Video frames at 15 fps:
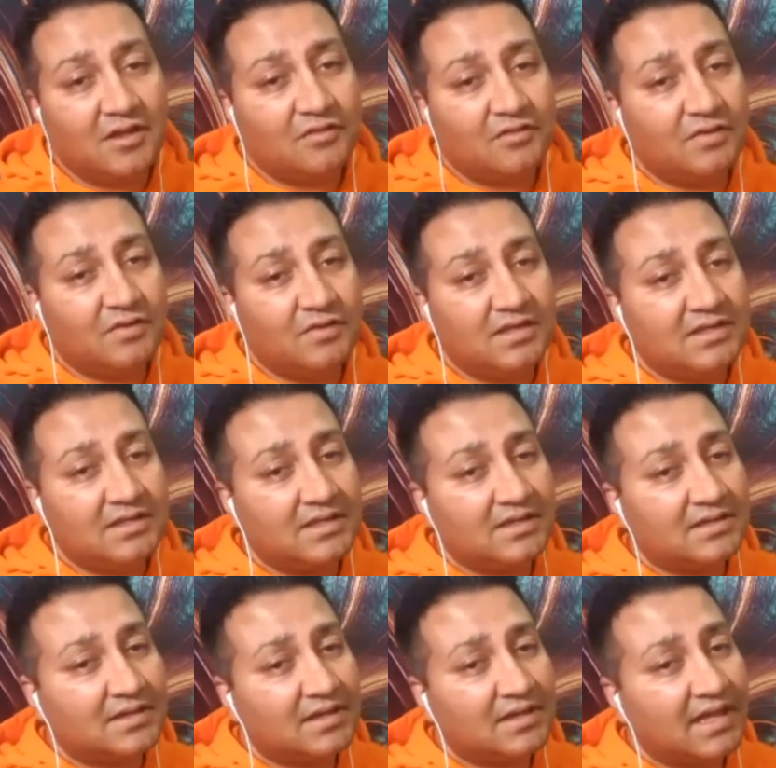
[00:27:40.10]
3D
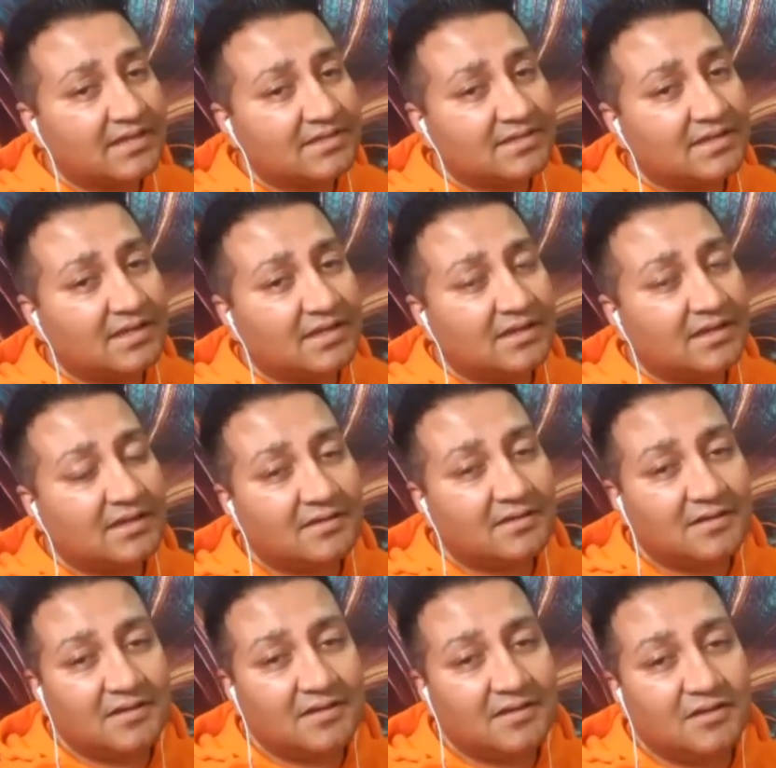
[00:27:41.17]
galactic
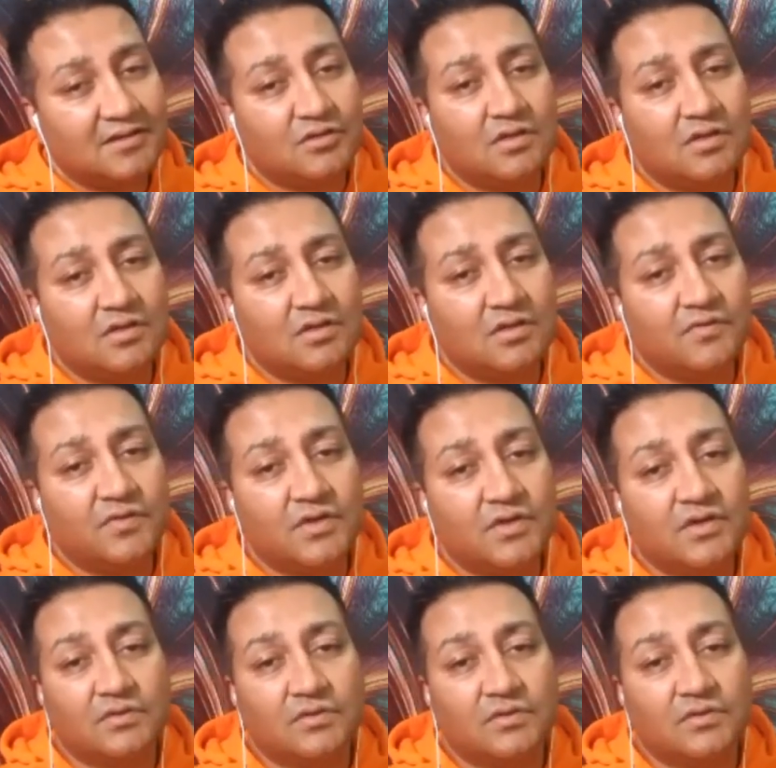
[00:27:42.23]

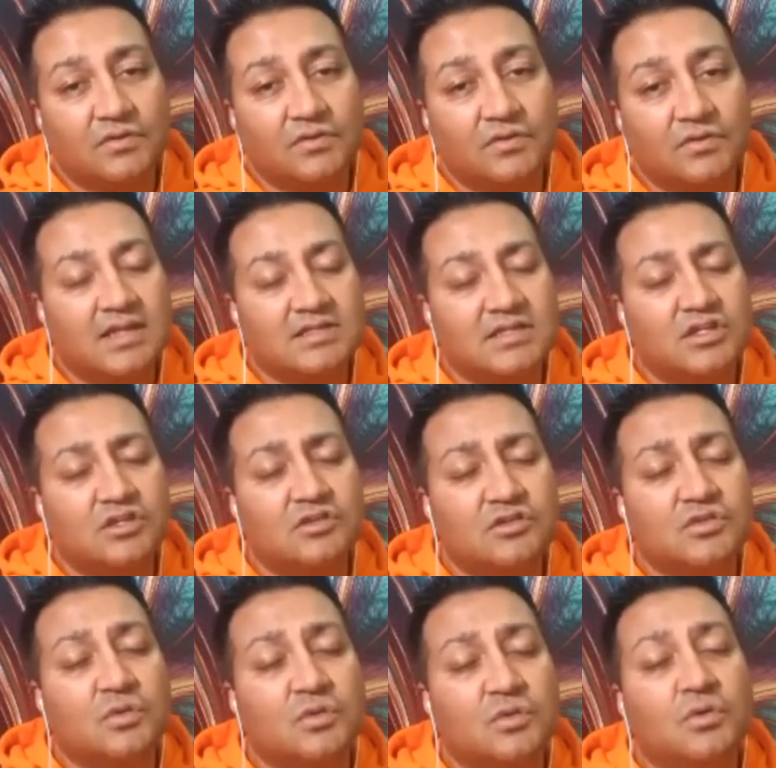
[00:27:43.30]
universal connecting
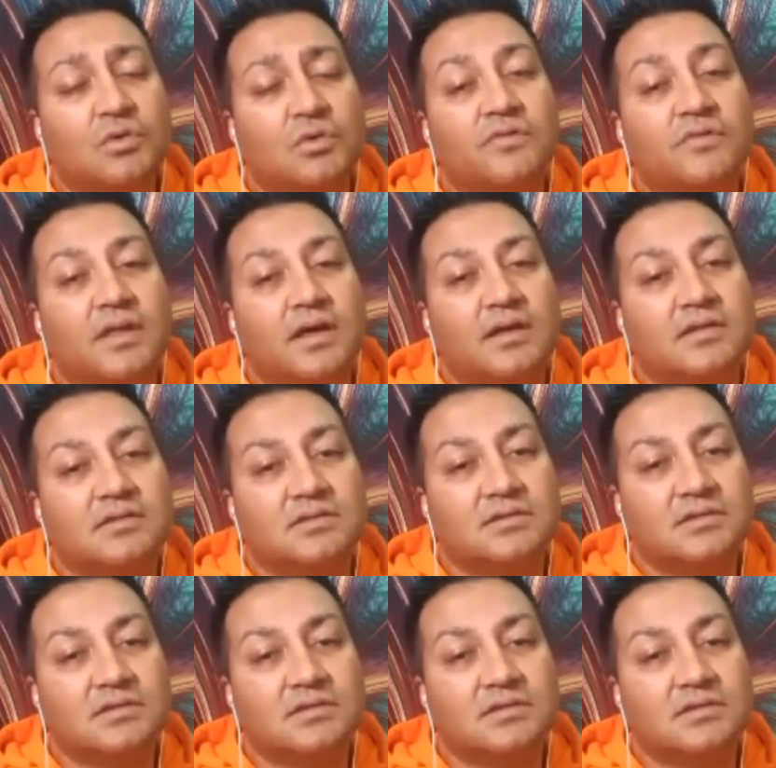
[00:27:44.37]
you to all of that.